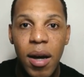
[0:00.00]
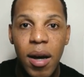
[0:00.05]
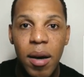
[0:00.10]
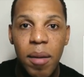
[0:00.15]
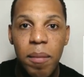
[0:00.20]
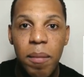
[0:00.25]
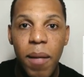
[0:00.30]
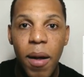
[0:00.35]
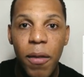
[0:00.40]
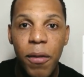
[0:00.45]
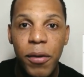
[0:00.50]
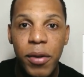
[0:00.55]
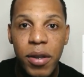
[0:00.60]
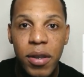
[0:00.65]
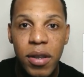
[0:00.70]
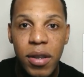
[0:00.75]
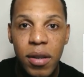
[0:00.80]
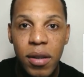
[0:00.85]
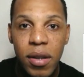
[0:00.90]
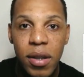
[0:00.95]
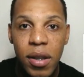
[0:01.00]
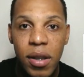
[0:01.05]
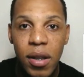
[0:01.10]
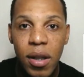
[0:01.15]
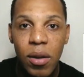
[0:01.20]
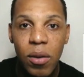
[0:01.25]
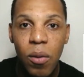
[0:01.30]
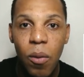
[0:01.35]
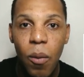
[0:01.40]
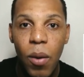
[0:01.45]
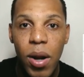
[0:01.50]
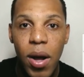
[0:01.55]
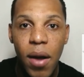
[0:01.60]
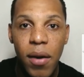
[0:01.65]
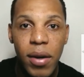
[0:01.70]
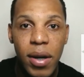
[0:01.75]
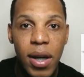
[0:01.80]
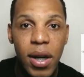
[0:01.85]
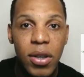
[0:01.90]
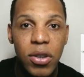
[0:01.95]
monthly deal without a
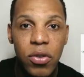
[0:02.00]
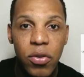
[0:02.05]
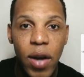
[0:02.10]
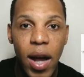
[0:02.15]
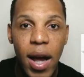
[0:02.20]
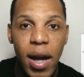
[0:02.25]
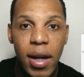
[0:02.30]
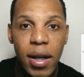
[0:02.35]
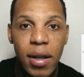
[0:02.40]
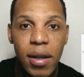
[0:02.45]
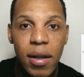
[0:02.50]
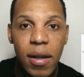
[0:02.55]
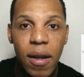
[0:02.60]
contract.